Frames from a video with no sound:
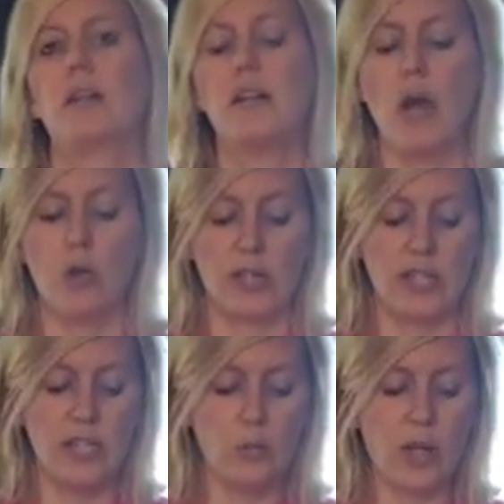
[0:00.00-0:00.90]
Now,
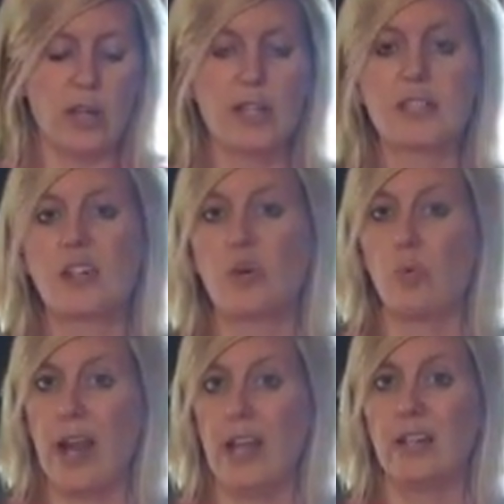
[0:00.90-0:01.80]
quinoa is a
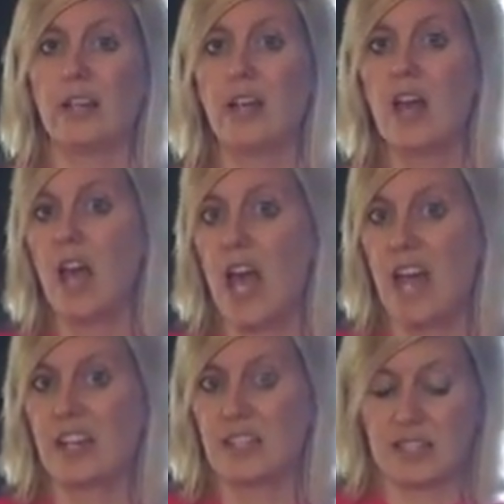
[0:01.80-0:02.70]
grain,
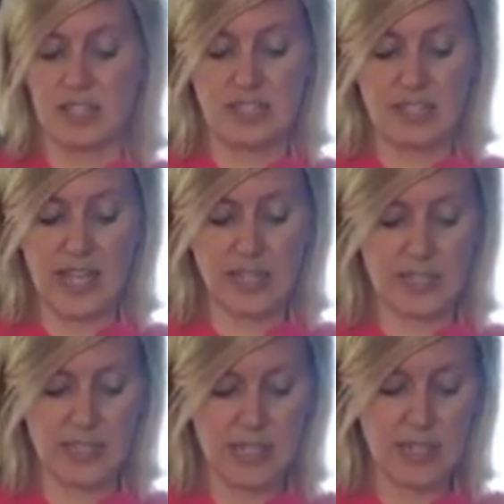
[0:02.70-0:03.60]
and it's like a
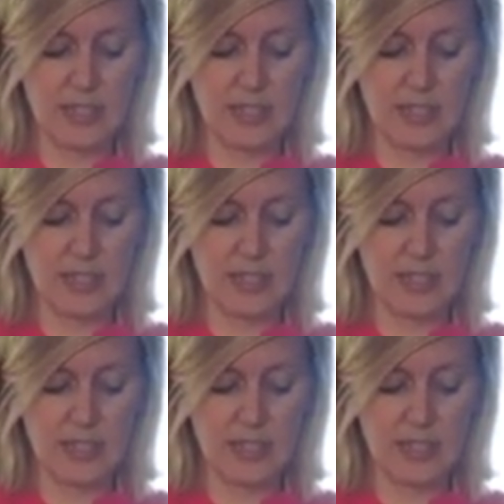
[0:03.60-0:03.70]
seed.